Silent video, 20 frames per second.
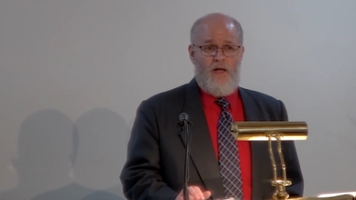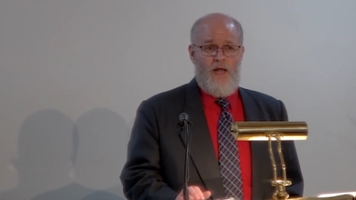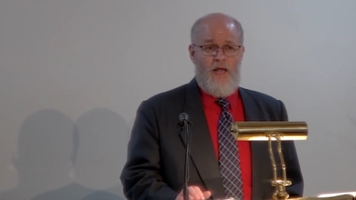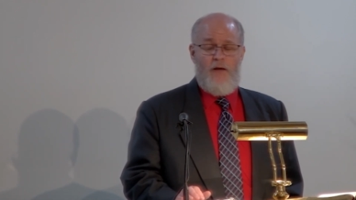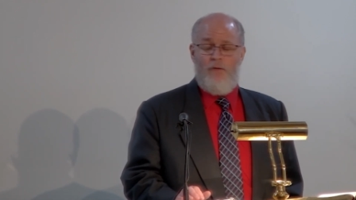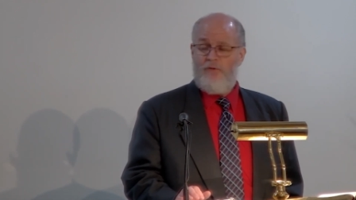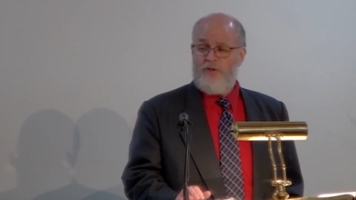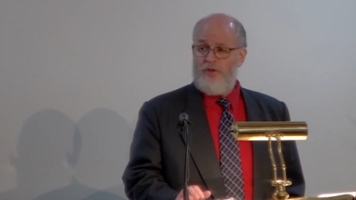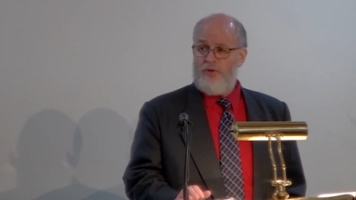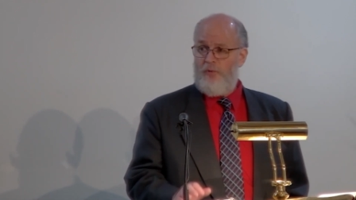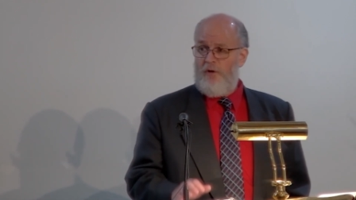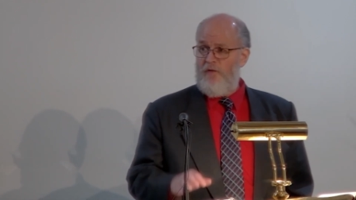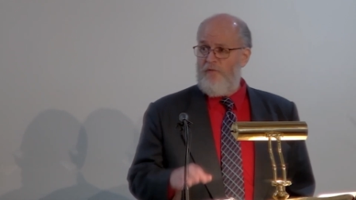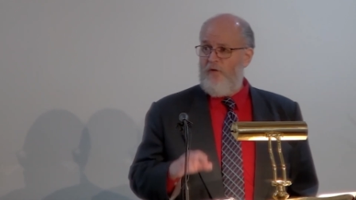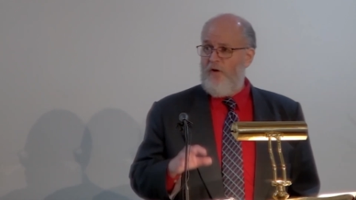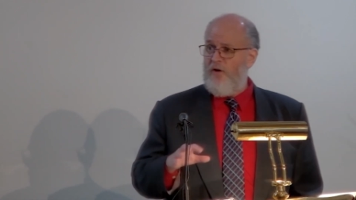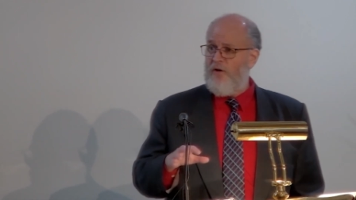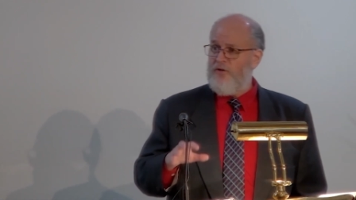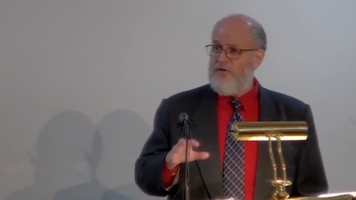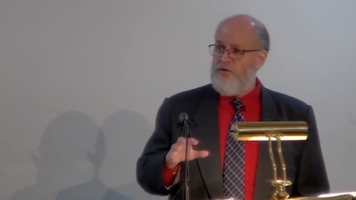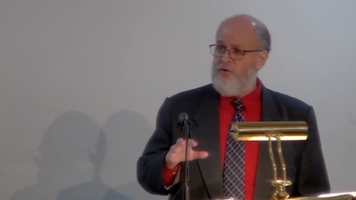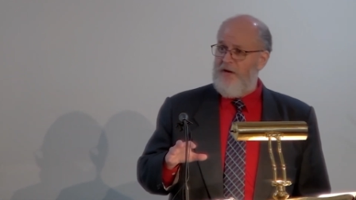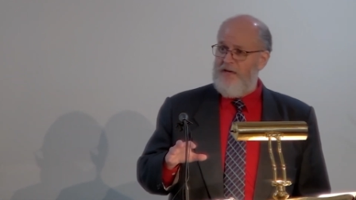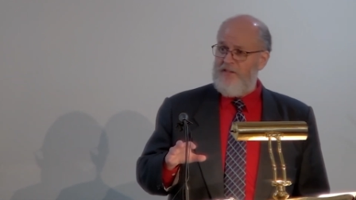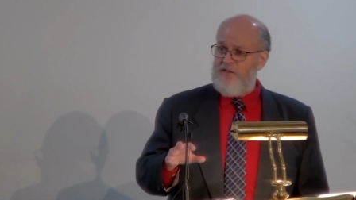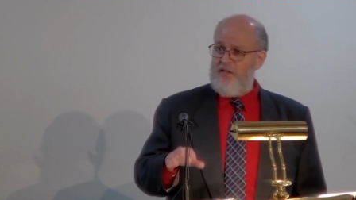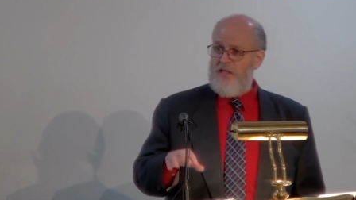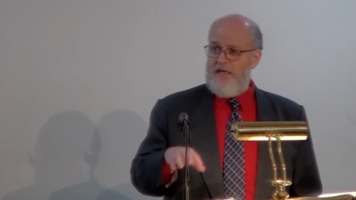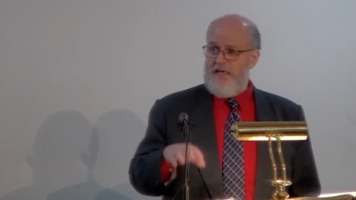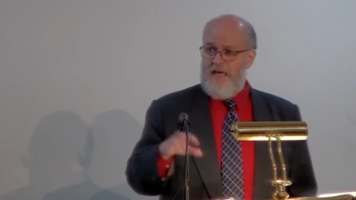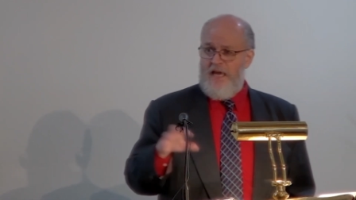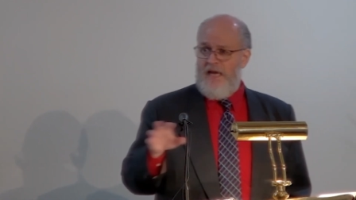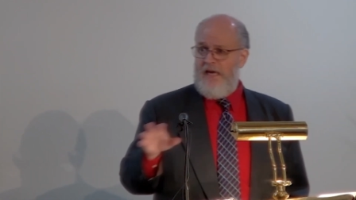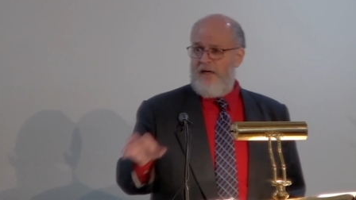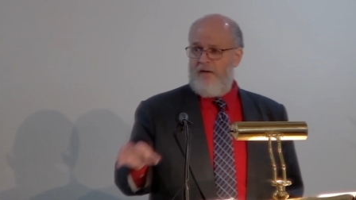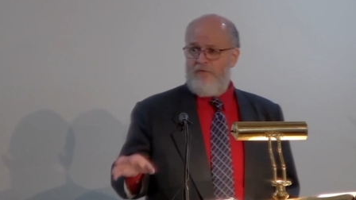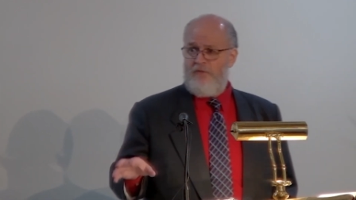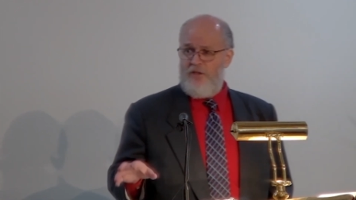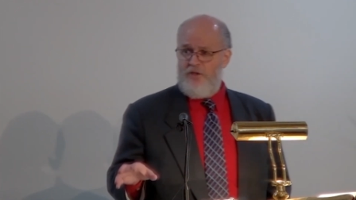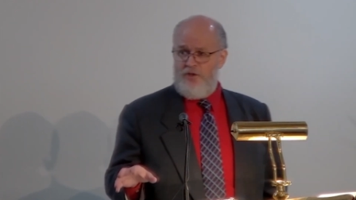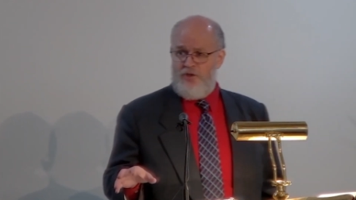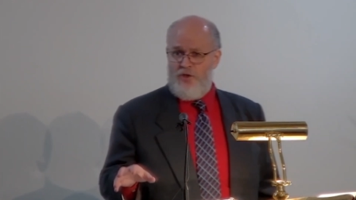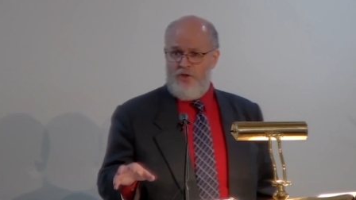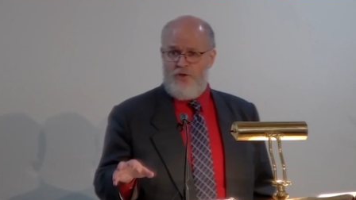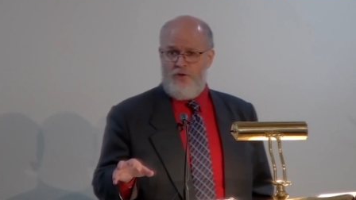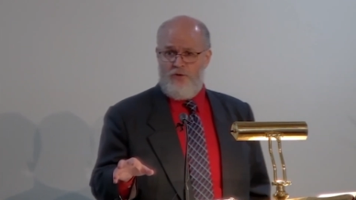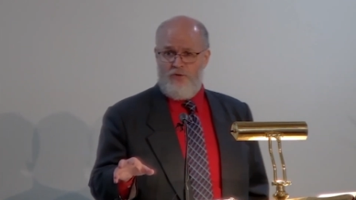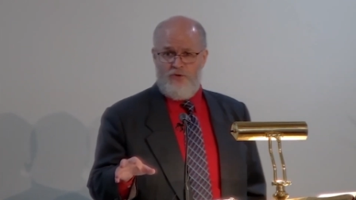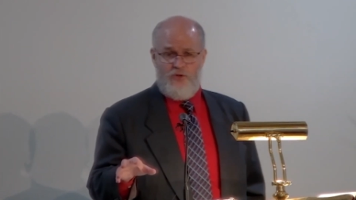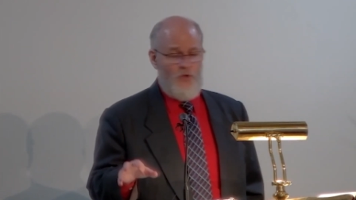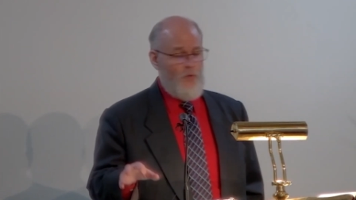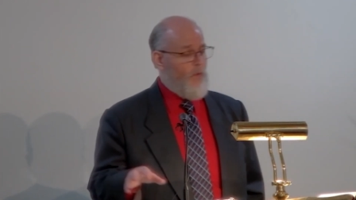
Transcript: he was referred to as the King of the Jews.